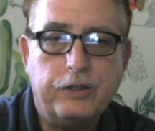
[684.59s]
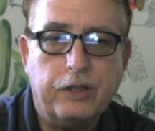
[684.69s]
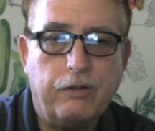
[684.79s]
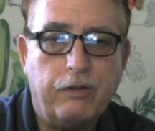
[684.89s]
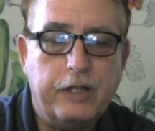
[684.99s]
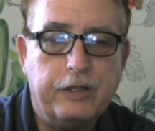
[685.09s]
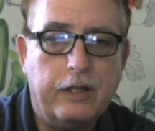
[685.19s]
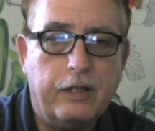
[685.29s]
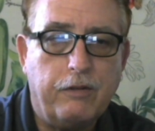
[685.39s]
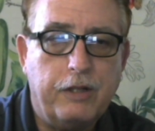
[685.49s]
It's increasing.
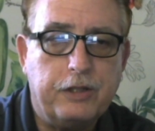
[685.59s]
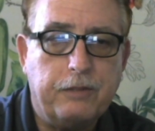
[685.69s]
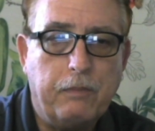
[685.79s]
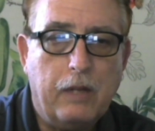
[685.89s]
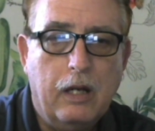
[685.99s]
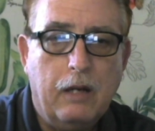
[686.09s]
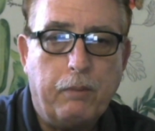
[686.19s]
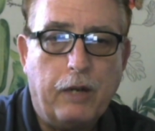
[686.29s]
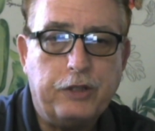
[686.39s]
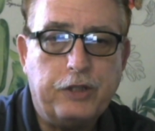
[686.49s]

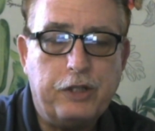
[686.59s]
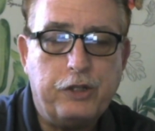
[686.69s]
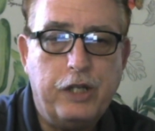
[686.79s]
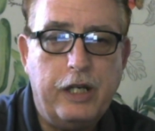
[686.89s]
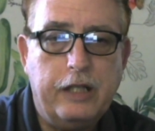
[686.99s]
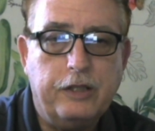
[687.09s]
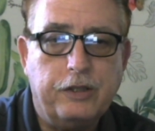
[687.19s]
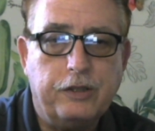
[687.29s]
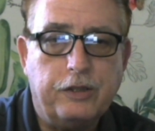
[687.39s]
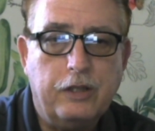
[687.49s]
Processed
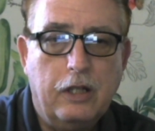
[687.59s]
cheese,